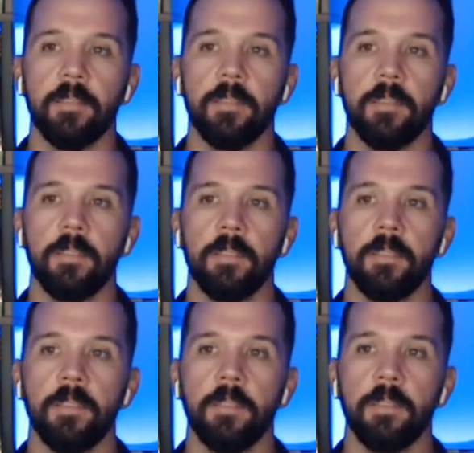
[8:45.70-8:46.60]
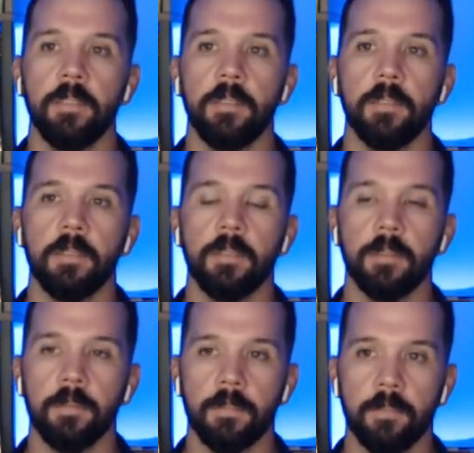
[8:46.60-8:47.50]

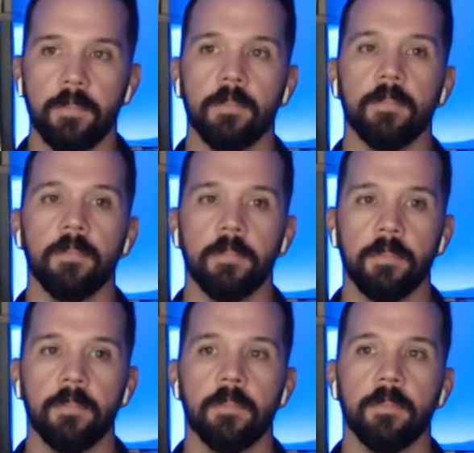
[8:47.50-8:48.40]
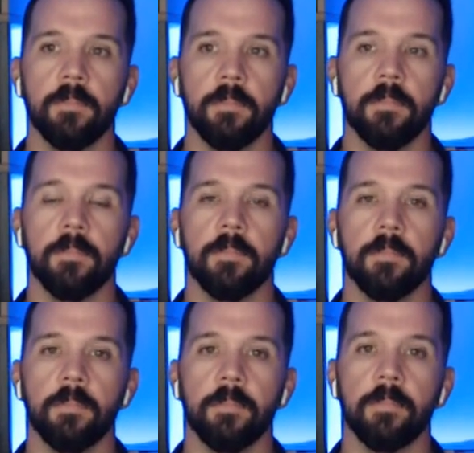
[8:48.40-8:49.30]

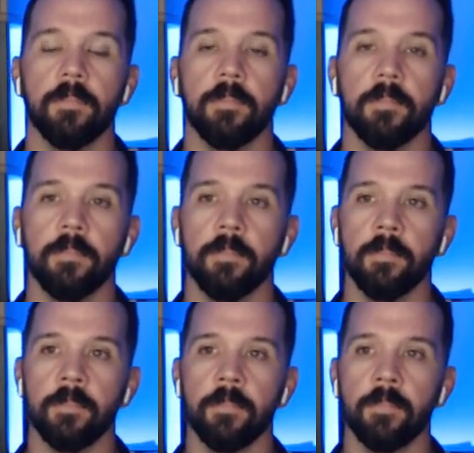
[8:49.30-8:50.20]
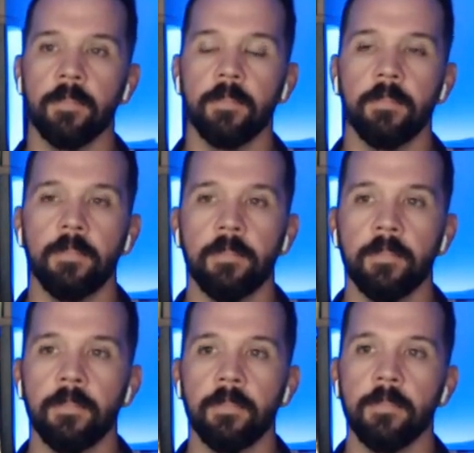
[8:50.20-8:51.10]

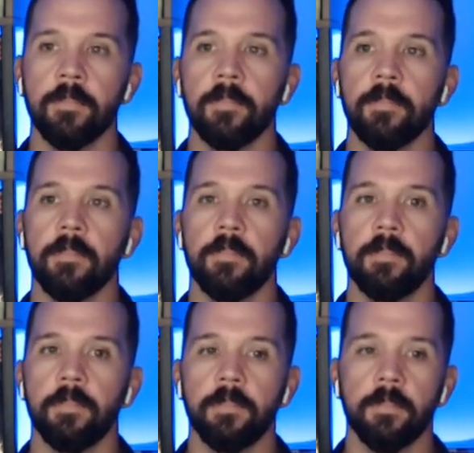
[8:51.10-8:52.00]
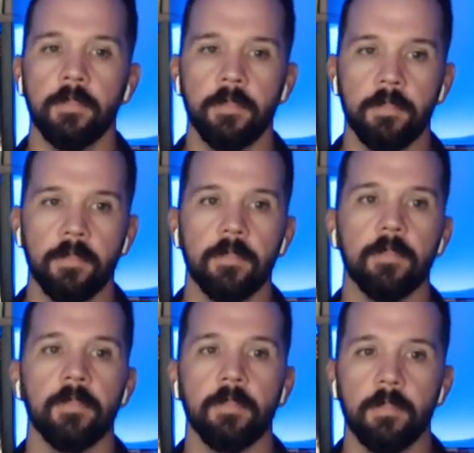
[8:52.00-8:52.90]

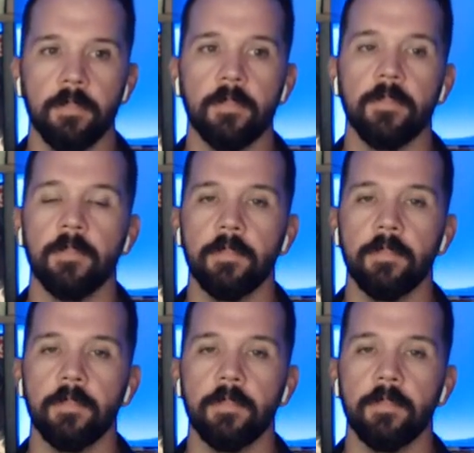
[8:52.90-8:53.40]
This person isn't speaking.